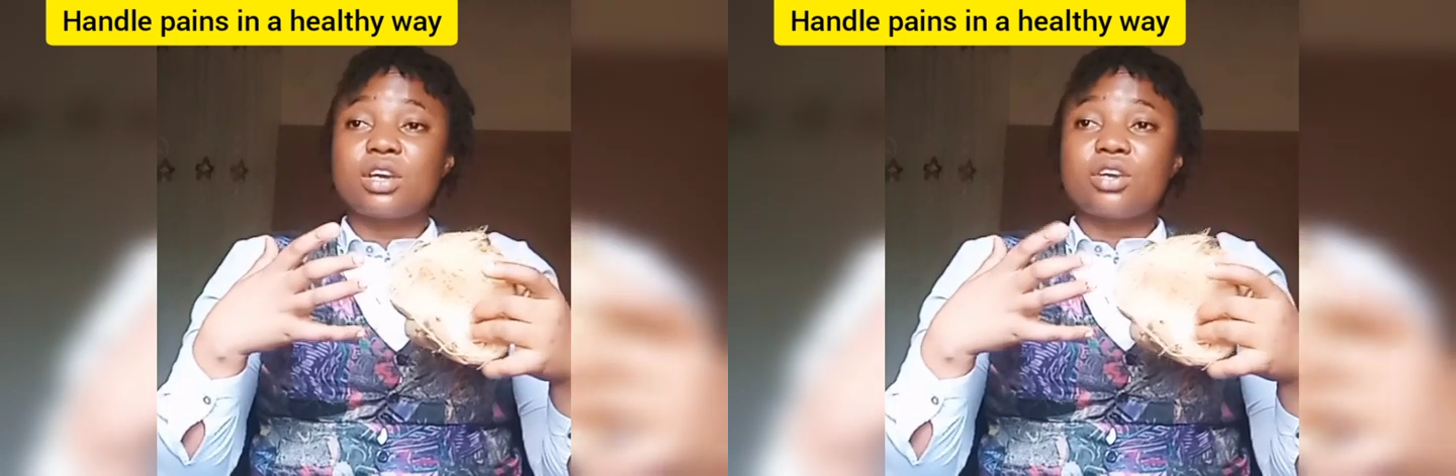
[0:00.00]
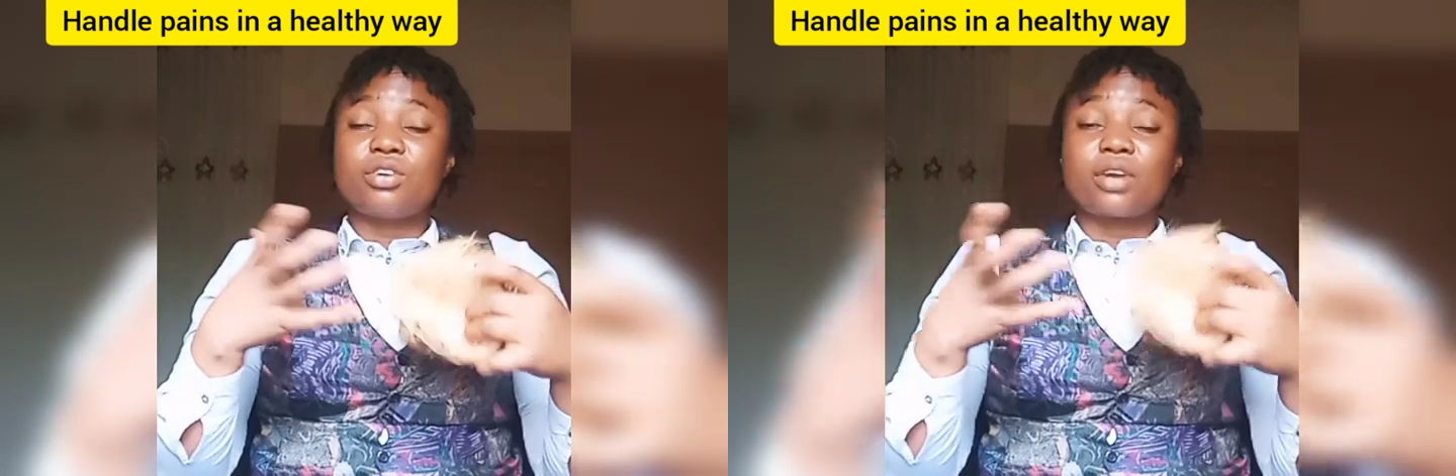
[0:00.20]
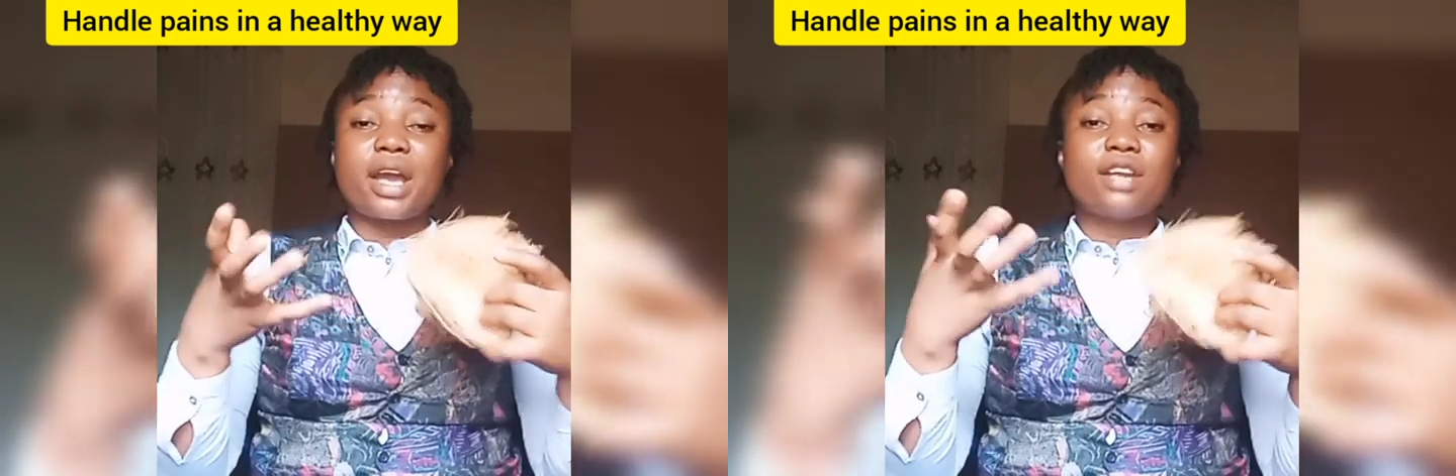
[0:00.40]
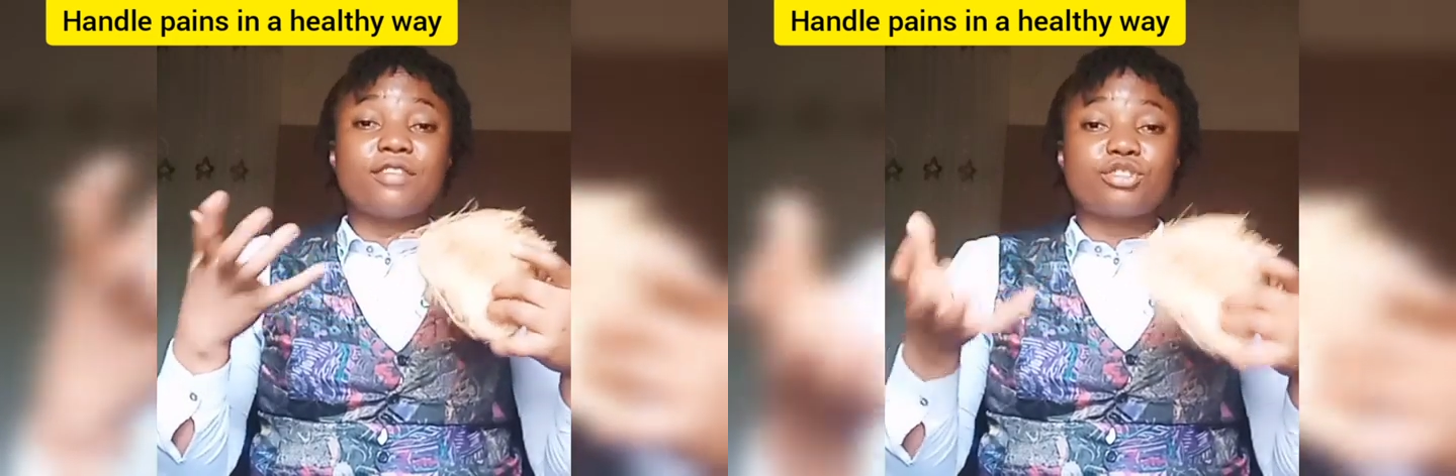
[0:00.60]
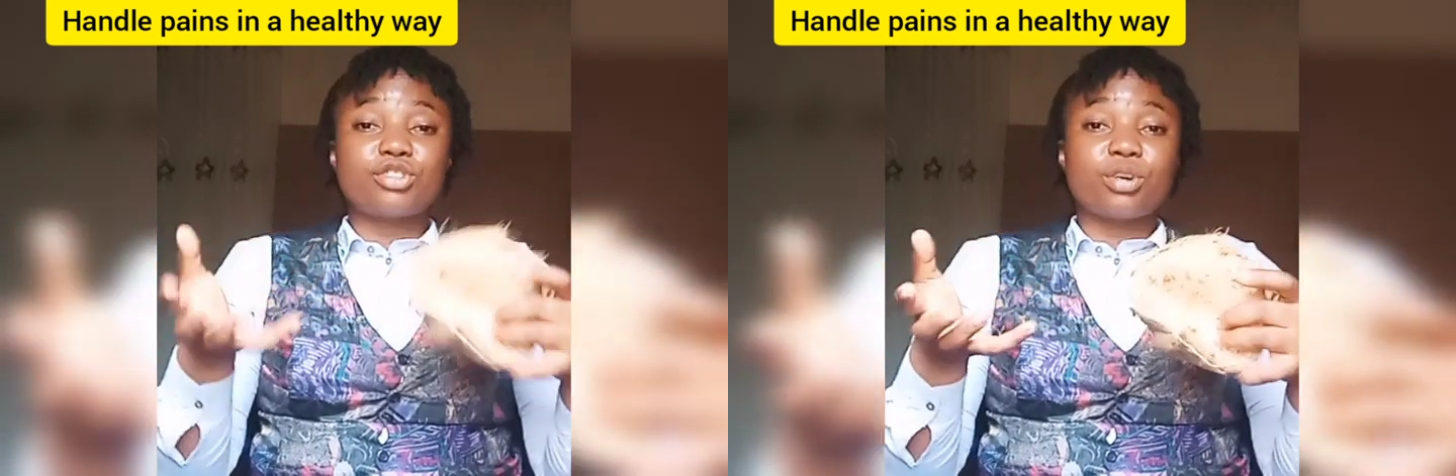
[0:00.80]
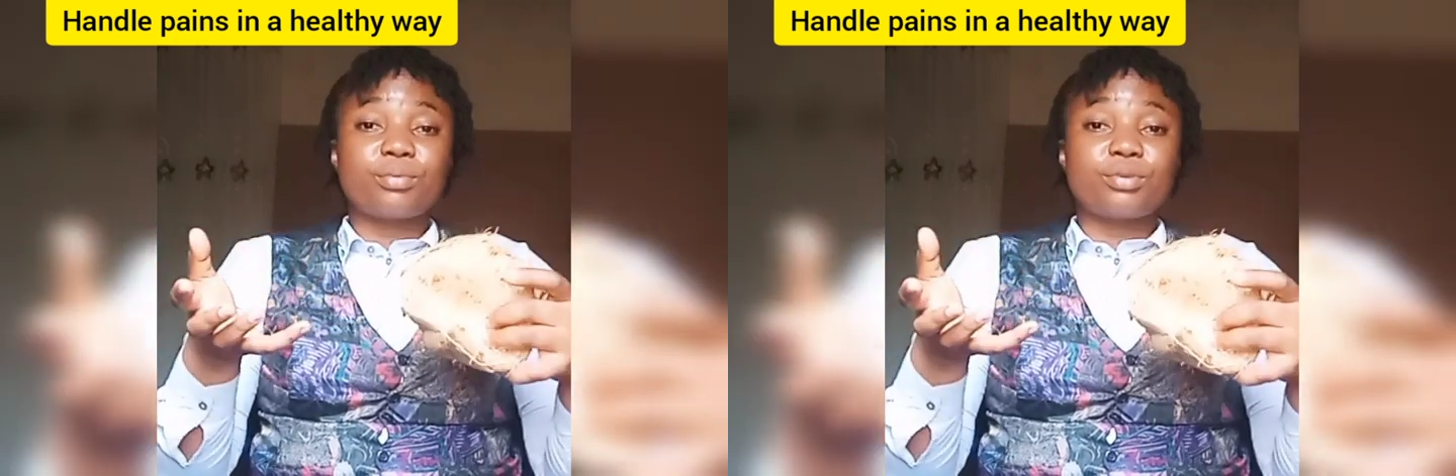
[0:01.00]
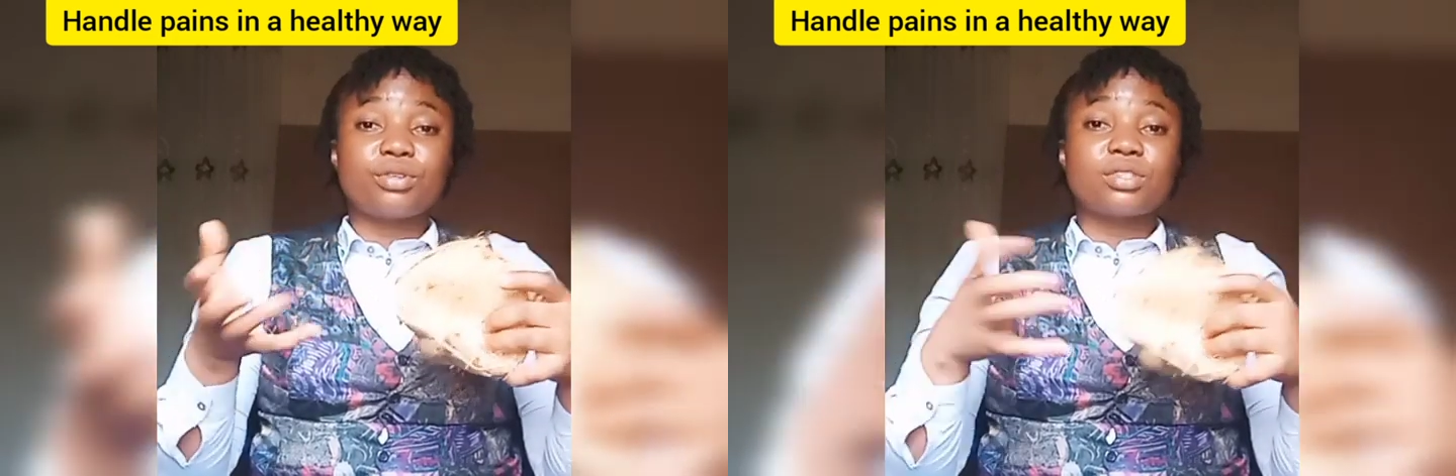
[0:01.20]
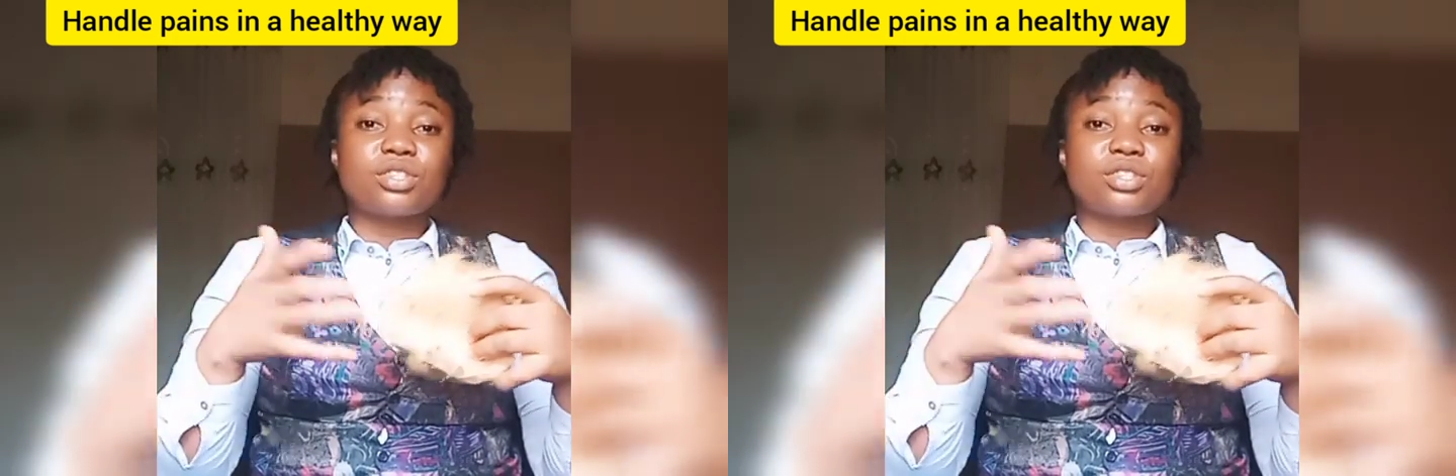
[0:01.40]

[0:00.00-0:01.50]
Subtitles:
your kind of job is a